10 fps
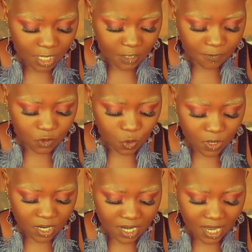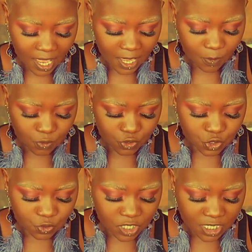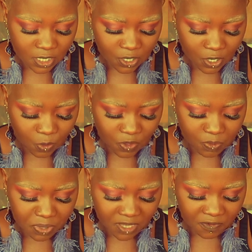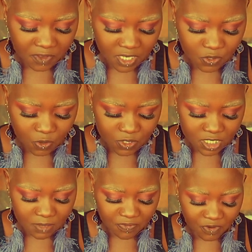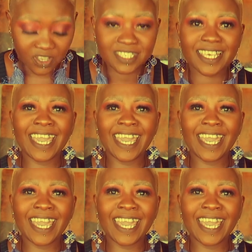If you were a guy, would you date a girl with big feet or deep voice?